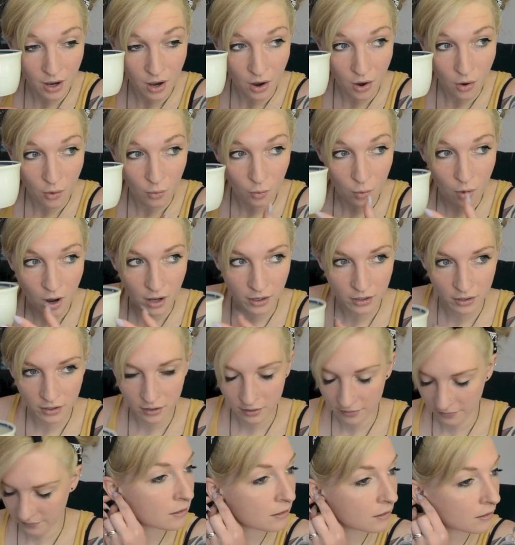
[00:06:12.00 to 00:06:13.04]
For sea
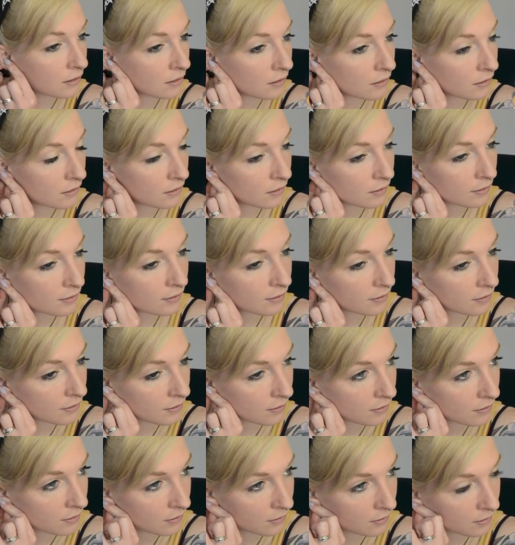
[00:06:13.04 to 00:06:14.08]
salt soaks,
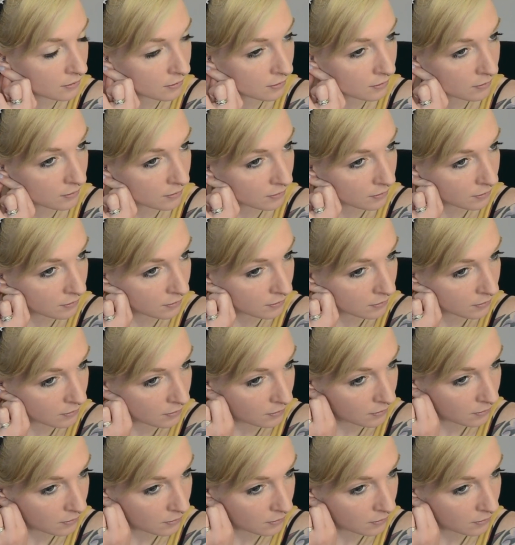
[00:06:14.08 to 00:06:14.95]
warm water is